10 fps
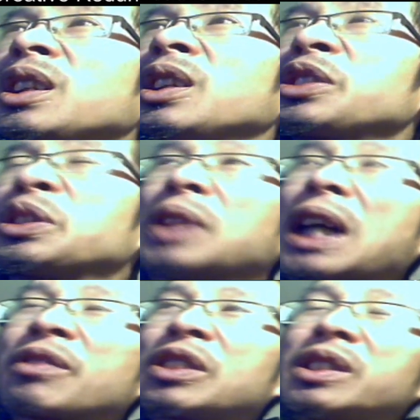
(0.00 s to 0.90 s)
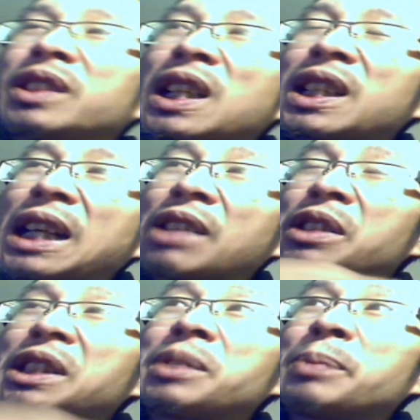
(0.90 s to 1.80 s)
So after that
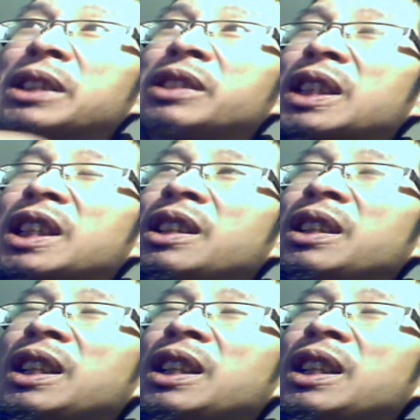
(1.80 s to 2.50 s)
area has been cleared,